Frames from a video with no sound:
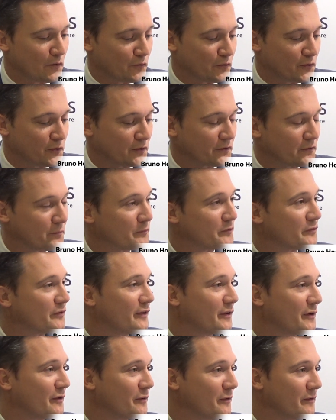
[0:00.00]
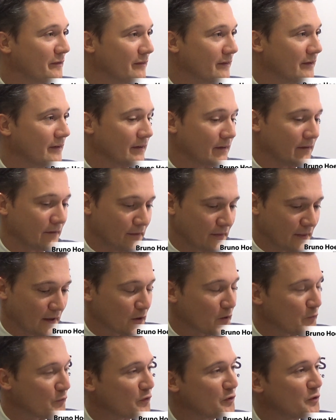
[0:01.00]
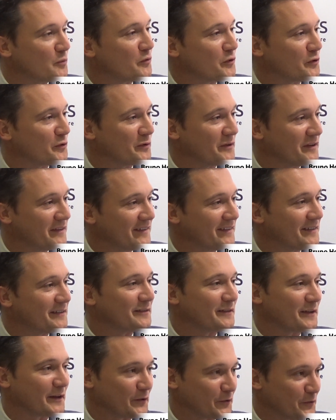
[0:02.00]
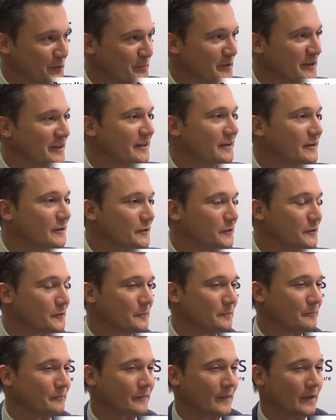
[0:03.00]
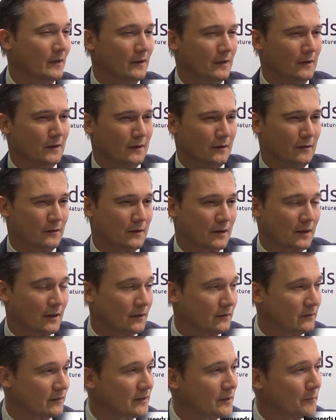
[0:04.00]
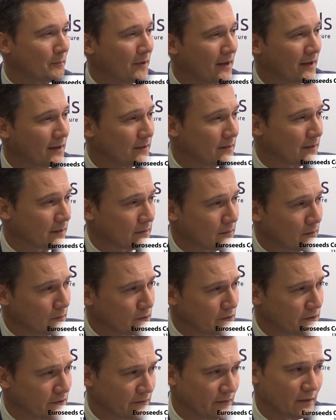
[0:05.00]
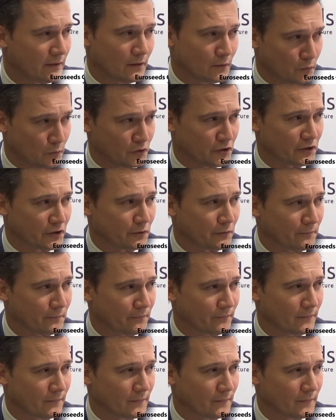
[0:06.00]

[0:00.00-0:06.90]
First, Marcel, thank you for the opportunity. It's nice to be here. Okay, seed applied technologies in a nutshell.